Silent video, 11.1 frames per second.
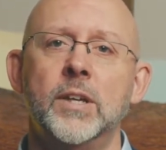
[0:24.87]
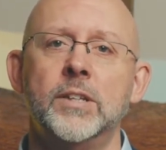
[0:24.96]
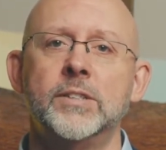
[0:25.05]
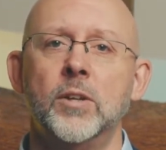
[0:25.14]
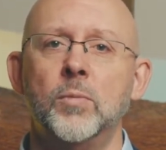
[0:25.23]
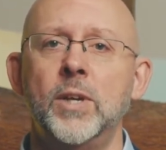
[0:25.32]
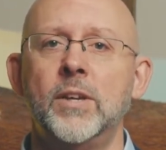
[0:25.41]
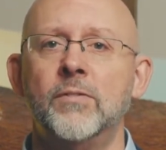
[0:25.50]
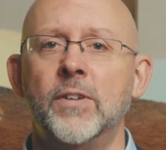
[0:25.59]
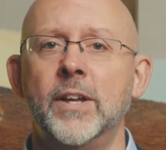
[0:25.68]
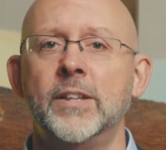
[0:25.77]
so that we can
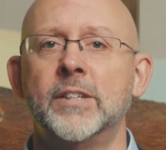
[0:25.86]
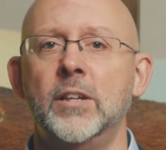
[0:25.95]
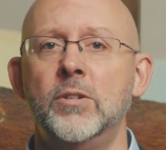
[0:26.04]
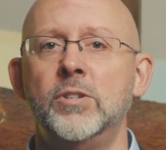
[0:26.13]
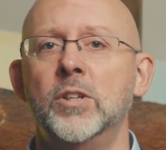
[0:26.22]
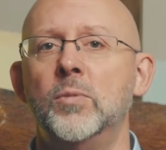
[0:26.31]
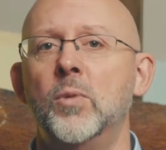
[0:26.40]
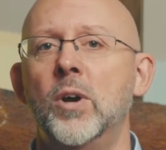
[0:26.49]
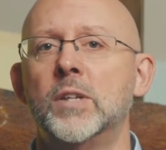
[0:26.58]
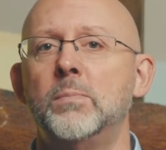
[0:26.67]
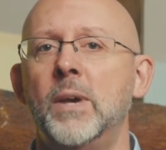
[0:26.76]
find the solution that
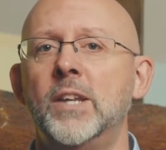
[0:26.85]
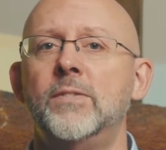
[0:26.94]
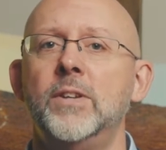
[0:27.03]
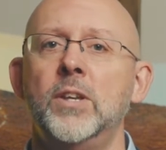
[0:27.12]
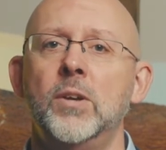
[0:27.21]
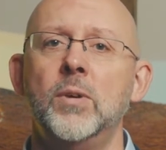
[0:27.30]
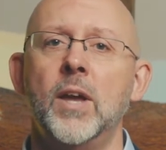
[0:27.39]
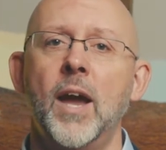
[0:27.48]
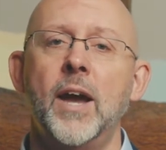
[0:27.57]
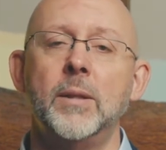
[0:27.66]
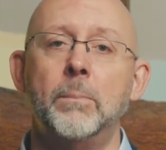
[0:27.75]
works best for you
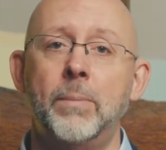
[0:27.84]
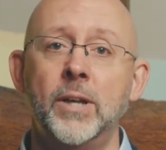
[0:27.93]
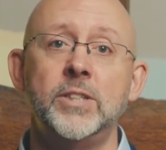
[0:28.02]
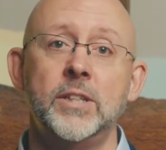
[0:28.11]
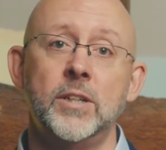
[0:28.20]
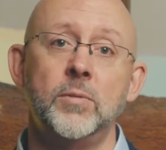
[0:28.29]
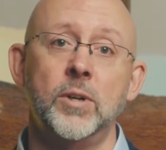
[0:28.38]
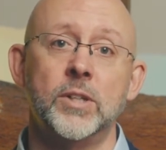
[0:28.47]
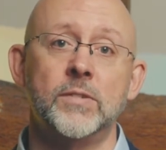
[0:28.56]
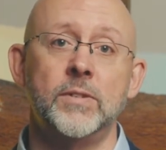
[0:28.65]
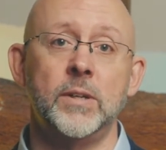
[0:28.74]
at the budget that
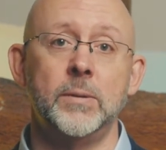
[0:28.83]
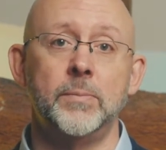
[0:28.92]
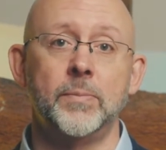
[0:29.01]
works for you.